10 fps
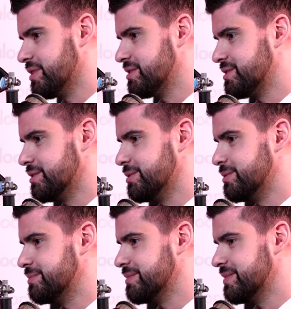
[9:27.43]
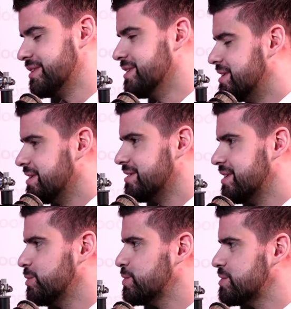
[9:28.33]
So
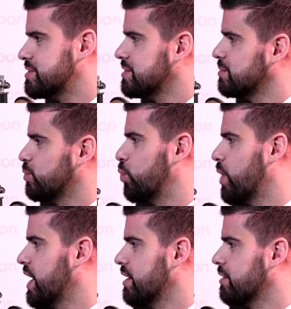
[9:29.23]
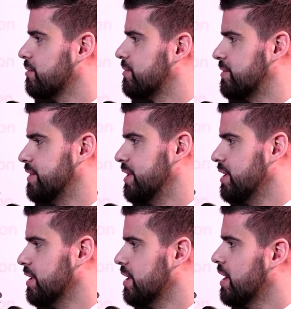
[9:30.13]
that was the way of
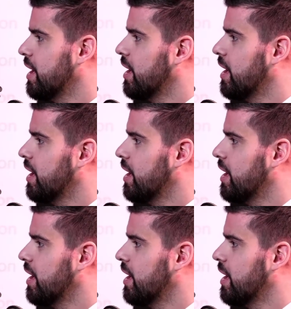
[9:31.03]
the